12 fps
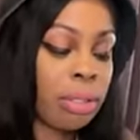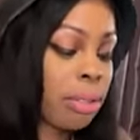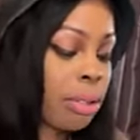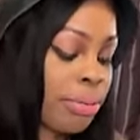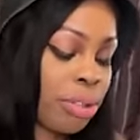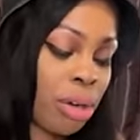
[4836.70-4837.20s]

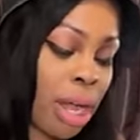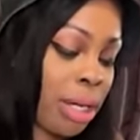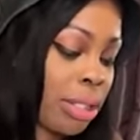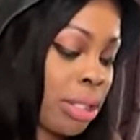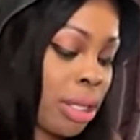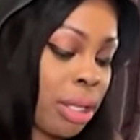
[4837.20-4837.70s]
I'm
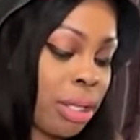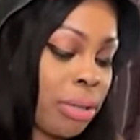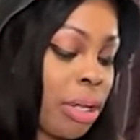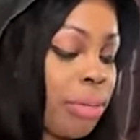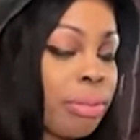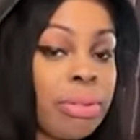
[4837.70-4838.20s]
trying to tell you,
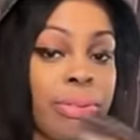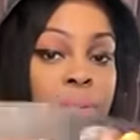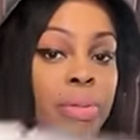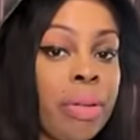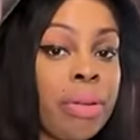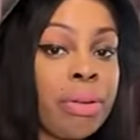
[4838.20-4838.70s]
come through,
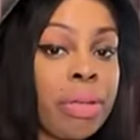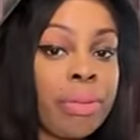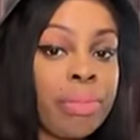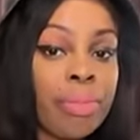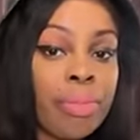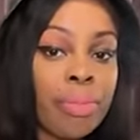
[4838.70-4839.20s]
Spirit.
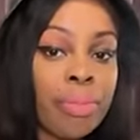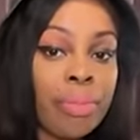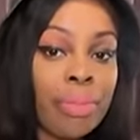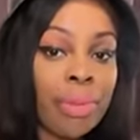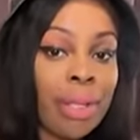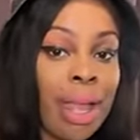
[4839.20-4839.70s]

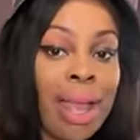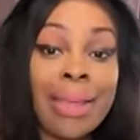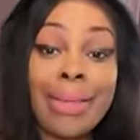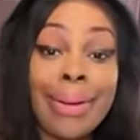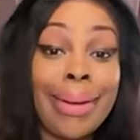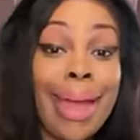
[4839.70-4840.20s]

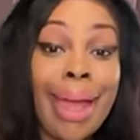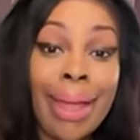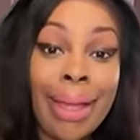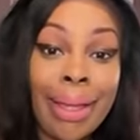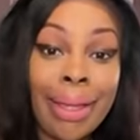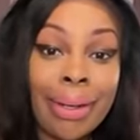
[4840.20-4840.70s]
I
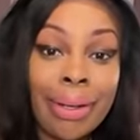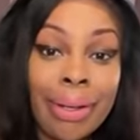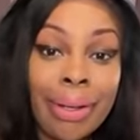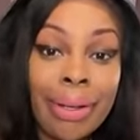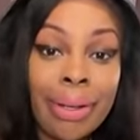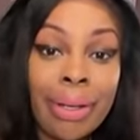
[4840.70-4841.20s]
cannot.
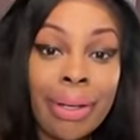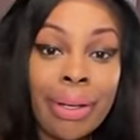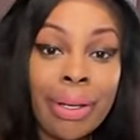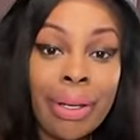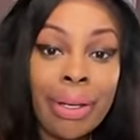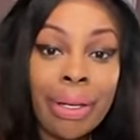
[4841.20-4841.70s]

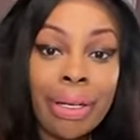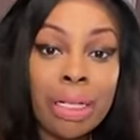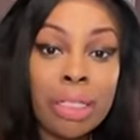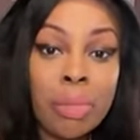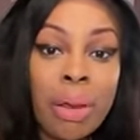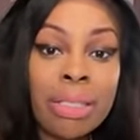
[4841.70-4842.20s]

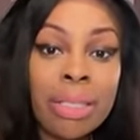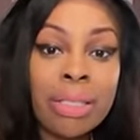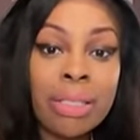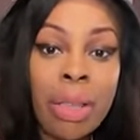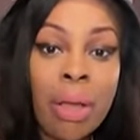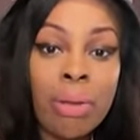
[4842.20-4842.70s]
This person
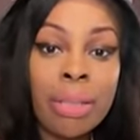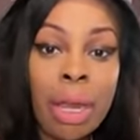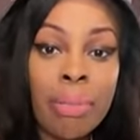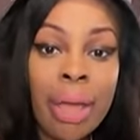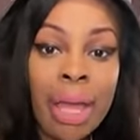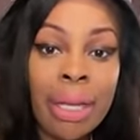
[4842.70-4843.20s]
stole
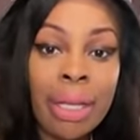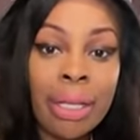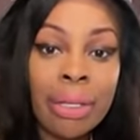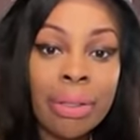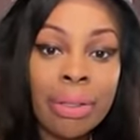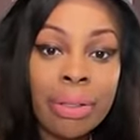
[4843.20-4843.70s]
their
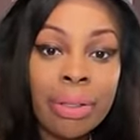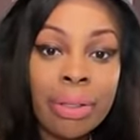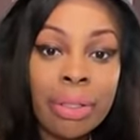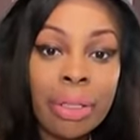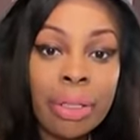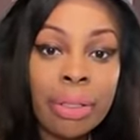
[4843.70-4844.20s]
money.
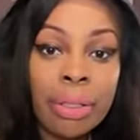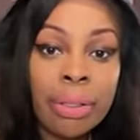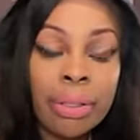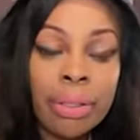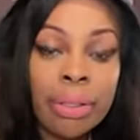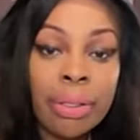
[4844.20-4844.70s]

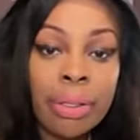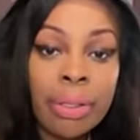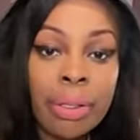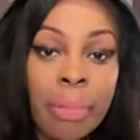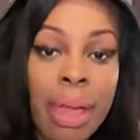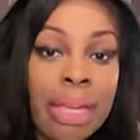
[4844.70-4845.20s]

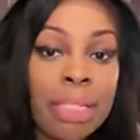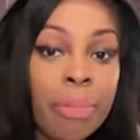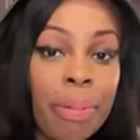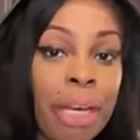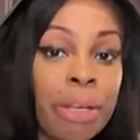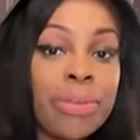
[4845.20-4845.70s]
Page
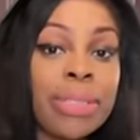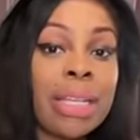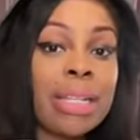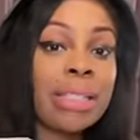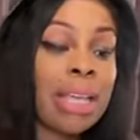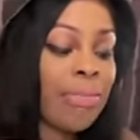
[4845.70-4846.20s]
of Pentacles
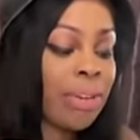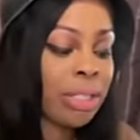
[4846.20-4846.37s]
and the Seven of